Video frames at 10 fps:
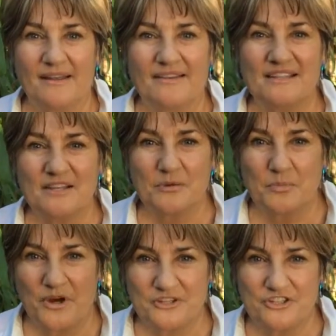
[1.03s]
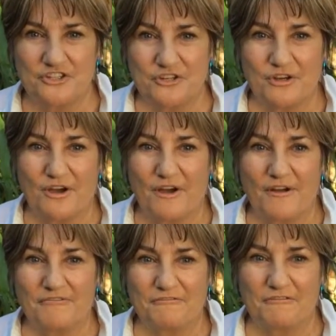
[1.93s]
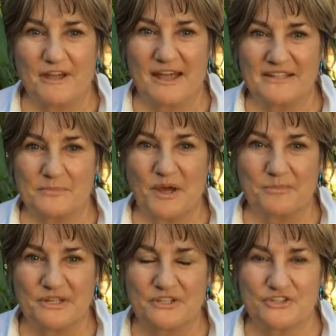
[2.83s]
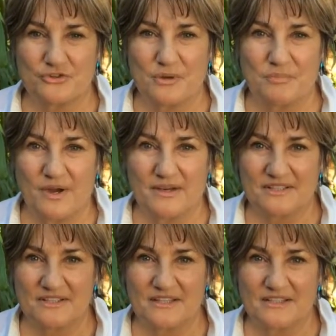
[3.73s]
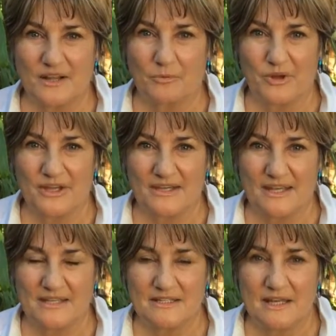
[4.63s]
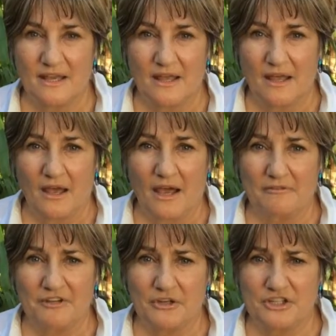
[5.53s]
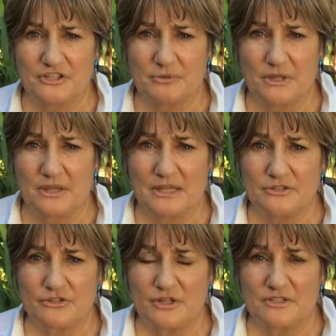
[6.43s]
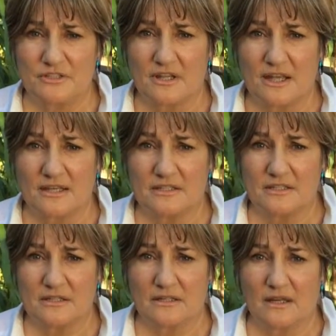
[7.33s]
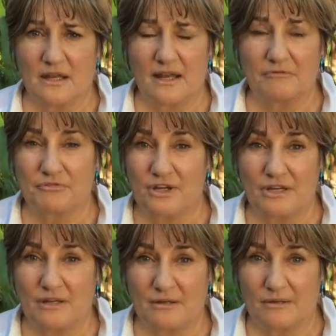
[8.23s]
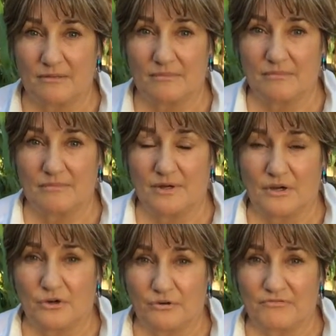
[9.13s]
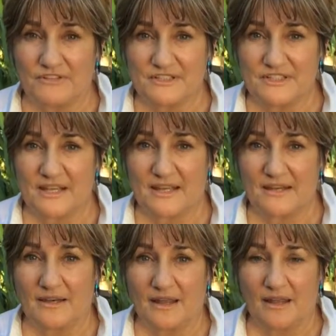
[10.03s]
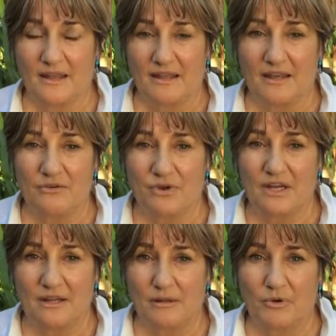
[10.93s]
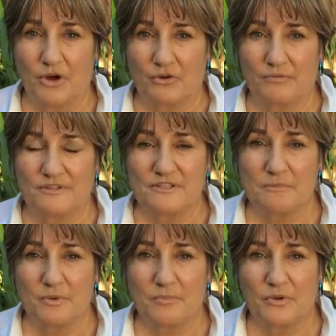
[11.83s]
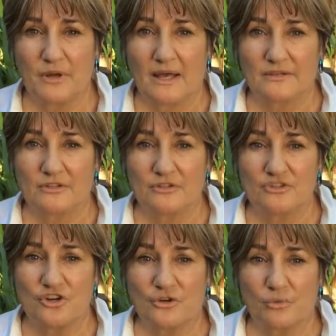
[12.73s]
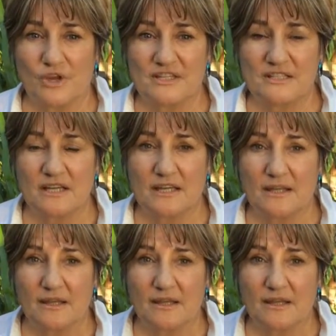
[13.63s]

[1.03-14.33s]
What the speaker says: This is part 2 of Has My Ministry Passed the Sell-by Date? I've noticed with interest that I love reading biographies, and in reading the biographies of people like John Wesley,